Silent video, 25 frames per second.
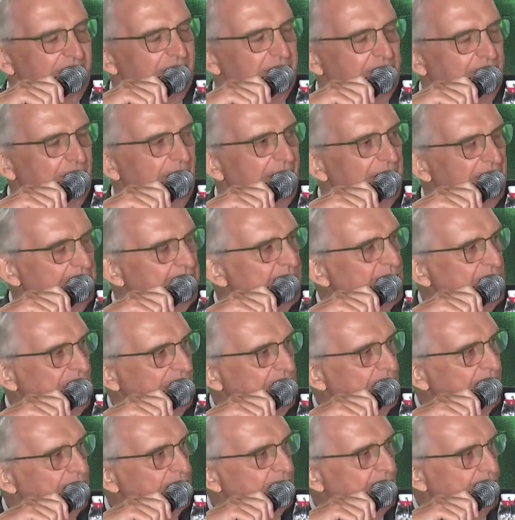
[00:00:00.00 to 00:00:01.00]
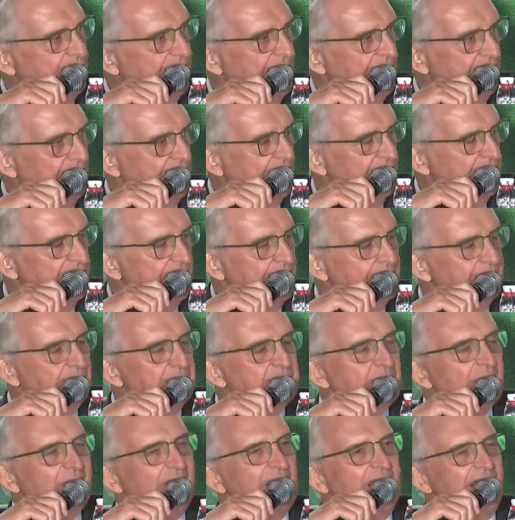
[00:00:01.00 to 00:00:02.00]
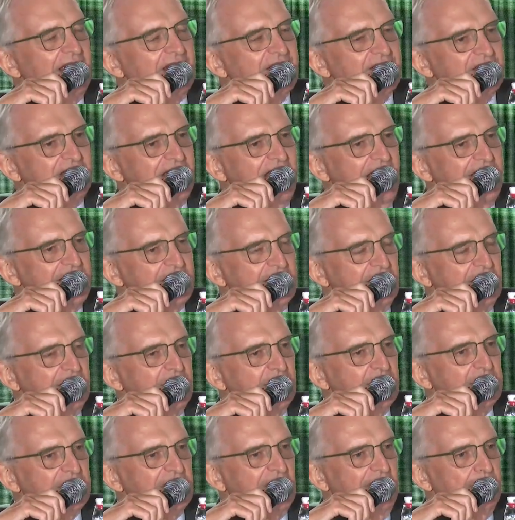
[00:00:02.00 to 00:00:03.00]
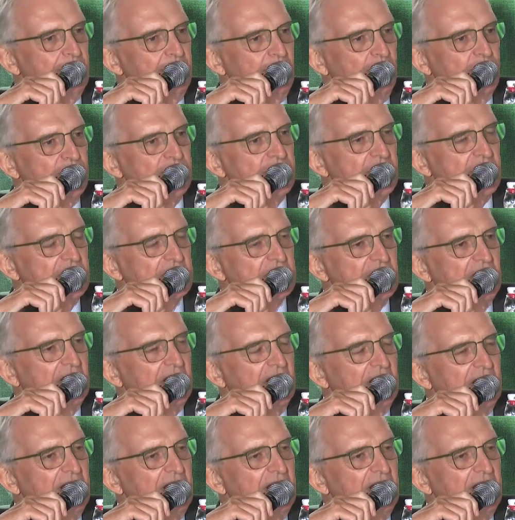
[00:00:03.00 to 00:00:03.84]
by themselves on their own, as standalone type projects,